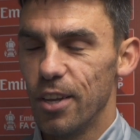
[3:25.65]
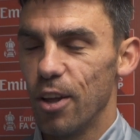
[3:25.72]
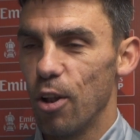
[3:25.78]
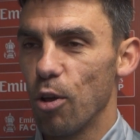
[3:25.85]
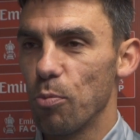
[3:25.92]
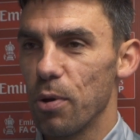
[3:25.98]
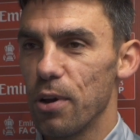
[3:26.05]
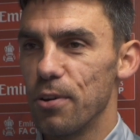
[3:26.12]
a
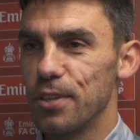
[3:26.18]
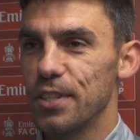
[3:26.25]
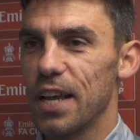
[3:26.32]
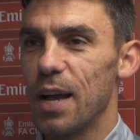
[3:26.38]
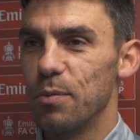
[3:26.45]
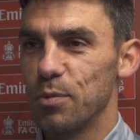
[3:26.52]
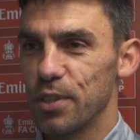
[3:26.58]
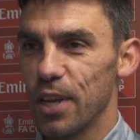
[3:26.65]
long period of
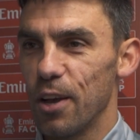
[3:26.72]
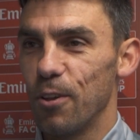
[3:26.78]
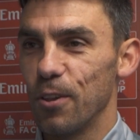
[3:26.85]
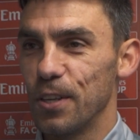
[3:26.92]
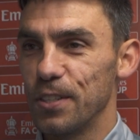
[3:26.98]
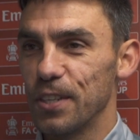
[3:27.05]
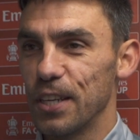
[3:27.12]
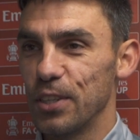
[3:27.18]
time to set all
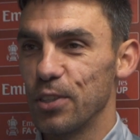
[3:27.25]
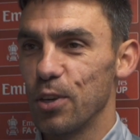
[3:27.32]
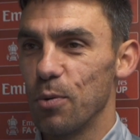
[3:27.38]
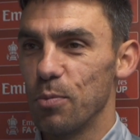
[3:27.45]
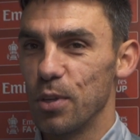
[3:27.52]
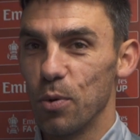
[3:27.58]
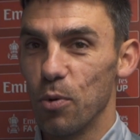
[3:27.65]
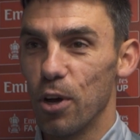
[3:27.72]
these things
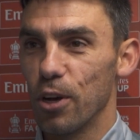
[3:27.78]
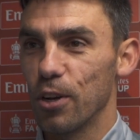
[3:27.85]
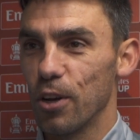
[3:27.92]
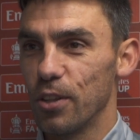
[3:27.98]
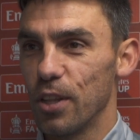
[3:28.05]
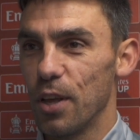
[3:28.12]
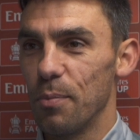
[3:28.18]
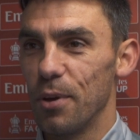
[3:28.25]
up, and you work
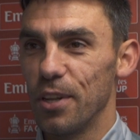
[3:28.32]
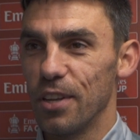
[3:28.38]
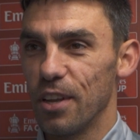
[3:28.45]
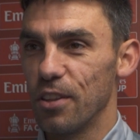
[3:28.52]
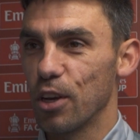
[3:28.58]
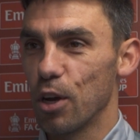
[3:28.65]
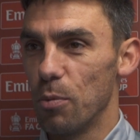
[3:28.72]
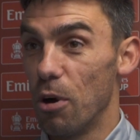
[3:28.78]
on them,
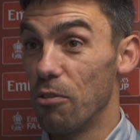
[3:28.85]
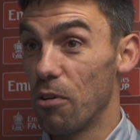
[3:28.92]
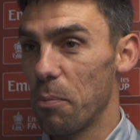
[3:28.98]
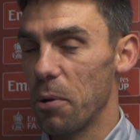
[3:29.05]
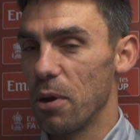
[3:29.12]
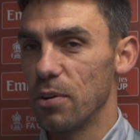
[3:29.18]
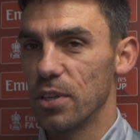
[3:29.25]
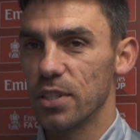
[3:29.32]
and they come over a
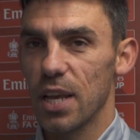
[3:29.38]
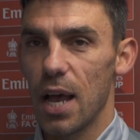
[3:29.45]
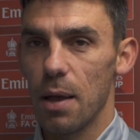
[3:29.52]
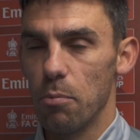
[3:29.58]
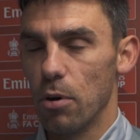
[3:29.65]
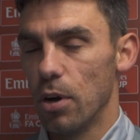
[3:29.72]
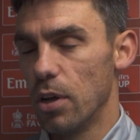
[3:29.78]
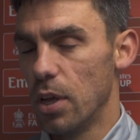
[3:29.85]
period of
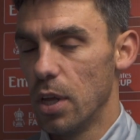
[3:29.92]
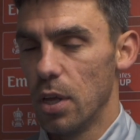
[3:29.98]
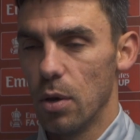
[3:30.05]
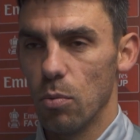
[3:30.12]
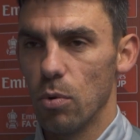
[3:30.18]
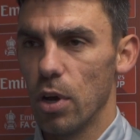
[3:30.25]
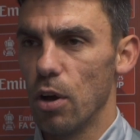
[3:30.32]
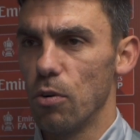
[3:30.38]
time. But
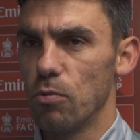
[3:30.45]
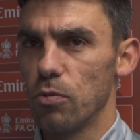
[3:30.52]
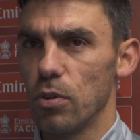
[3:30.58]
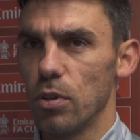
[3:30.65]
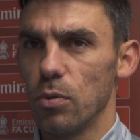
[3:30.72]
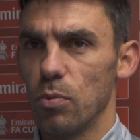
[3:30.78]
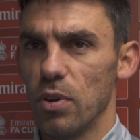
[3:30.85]
we're hopeful.